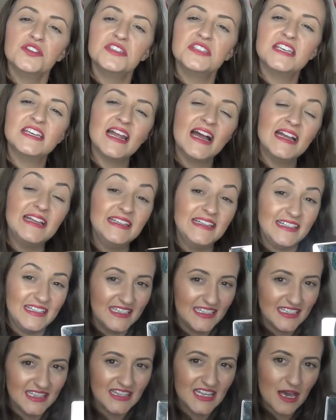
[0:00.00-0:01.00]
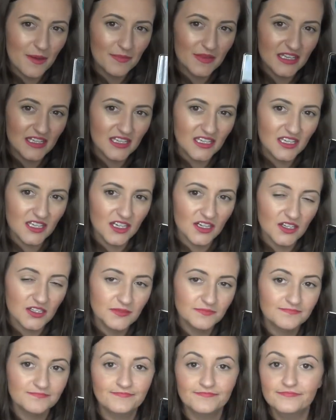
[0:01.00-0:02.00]
Did I need them in
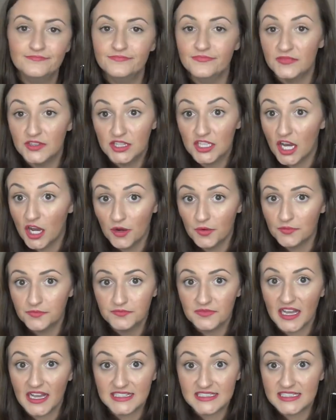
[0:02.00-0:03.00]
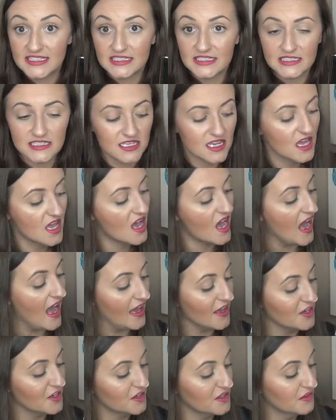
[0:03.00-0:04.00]
here? No, I didn't.
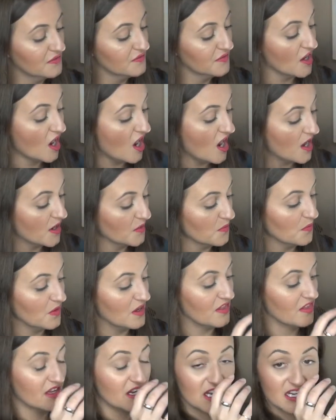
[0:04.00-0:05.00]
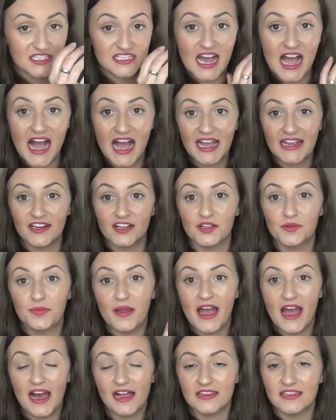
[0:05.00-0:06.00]
I could have gone with an entire
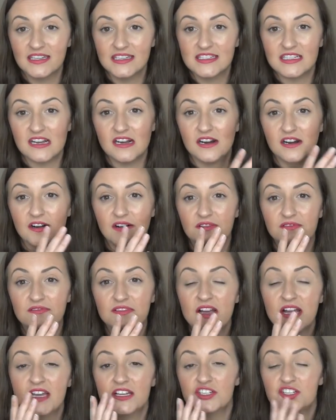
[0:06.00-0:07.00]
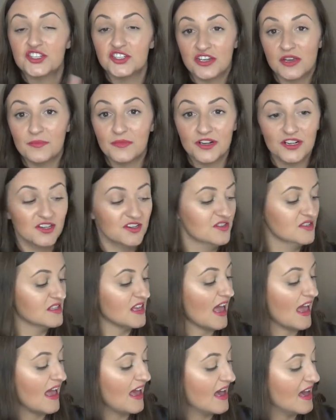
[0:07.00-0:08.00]
palette of shimmers
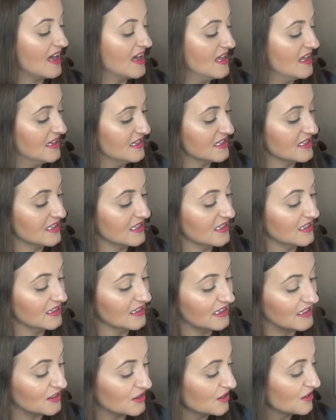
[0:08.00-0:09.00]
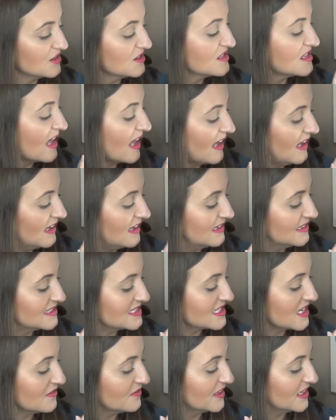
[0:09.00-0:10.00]
and glitters and
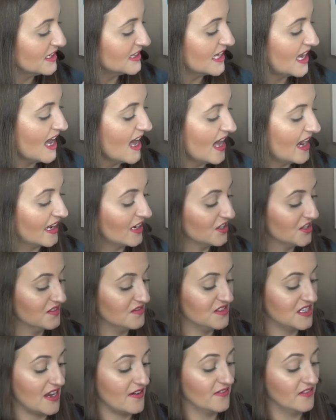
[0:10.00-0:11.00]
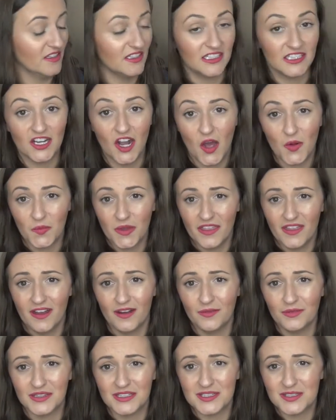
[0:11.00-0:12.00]
stuff like that, and I could have definitely gone
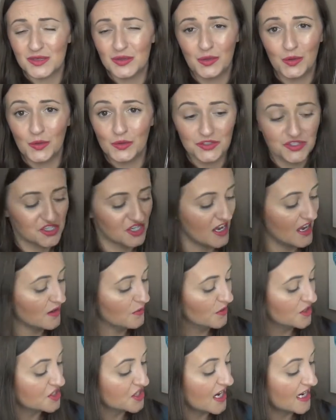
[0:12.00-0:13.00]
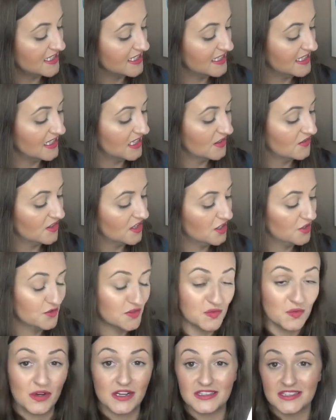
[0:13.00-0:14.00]
without this gold shade, which I didn't even
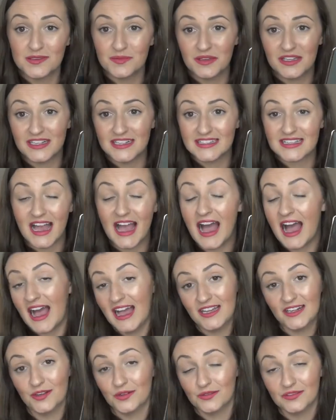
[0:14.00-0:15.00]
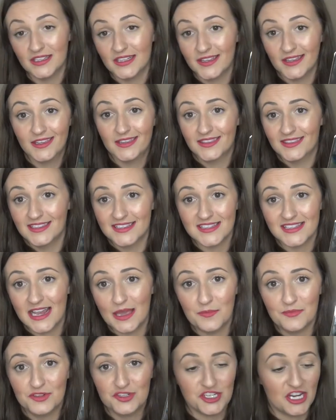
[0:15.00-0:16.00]
use once because I don't like this
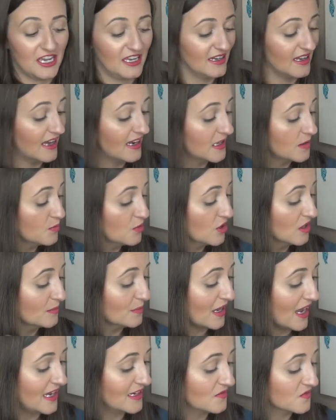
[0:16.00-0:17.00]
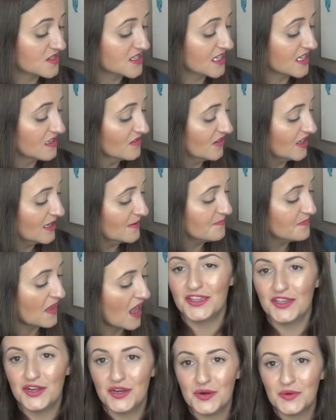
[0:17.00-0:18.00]
type of shade anymore. I'm kind of sick of
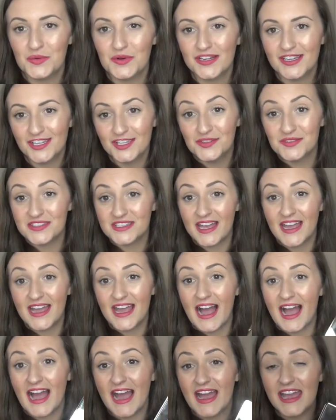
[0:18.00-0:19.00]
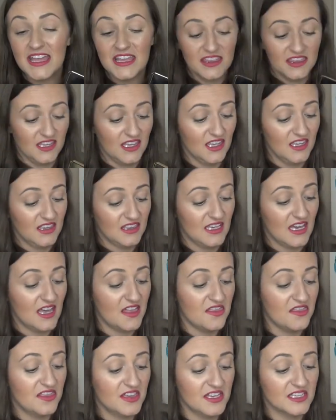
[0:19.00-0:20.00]
it. You know, what can you say? I think
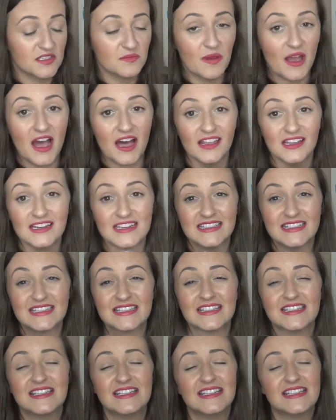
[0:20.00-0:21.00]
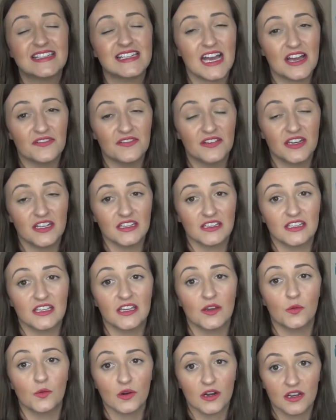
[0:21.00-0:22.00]
that this palette is
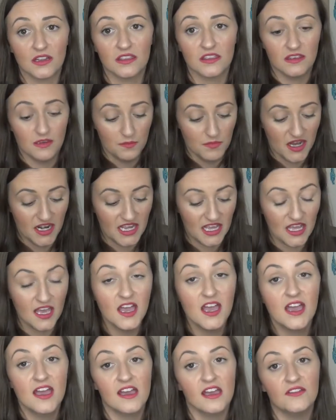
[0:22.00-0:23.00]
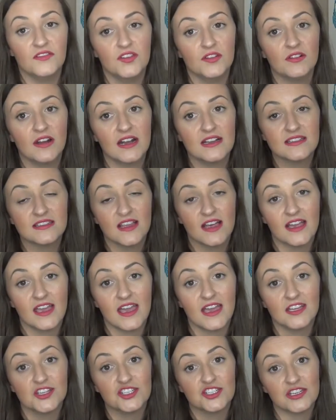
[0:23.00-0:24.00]
definitely worth the money if you guys like
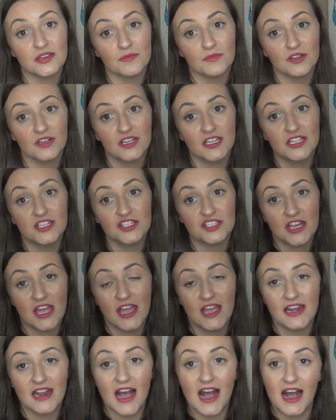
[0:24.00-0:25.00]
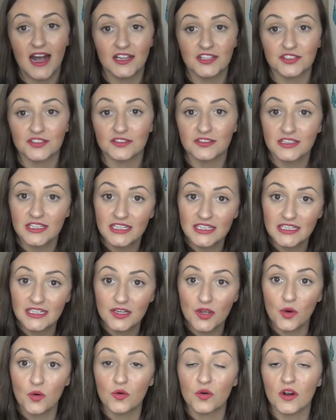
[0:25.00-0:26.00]
a shimmery shade on your
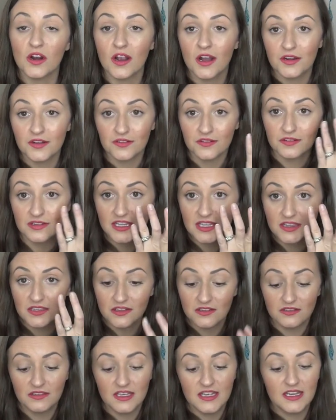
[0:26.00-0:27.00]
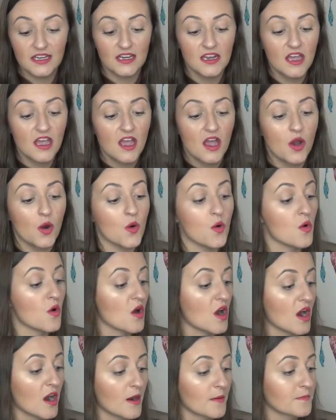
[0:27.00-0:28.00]
lid or underneath your lid,
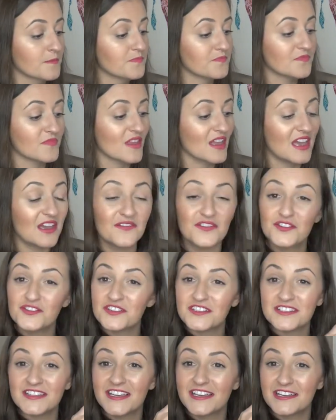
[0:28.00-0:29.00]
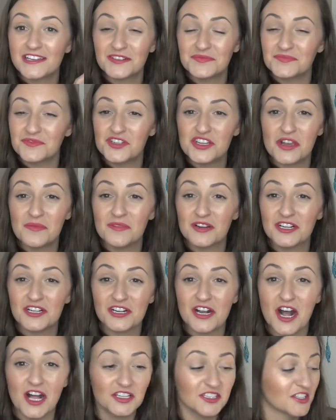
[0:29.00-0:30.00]
or if you just like shimmer
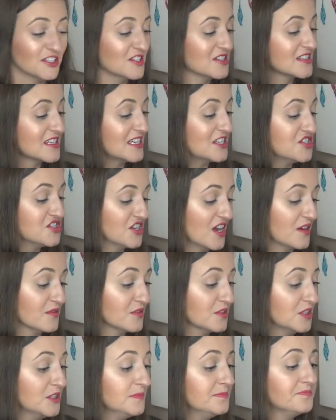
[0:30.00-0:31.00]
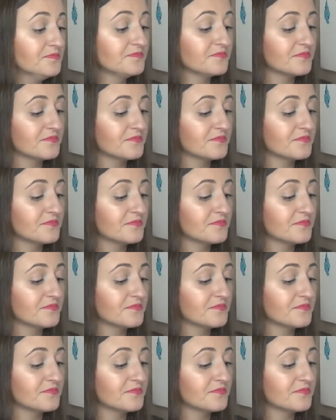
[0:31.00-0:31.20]
colors in general.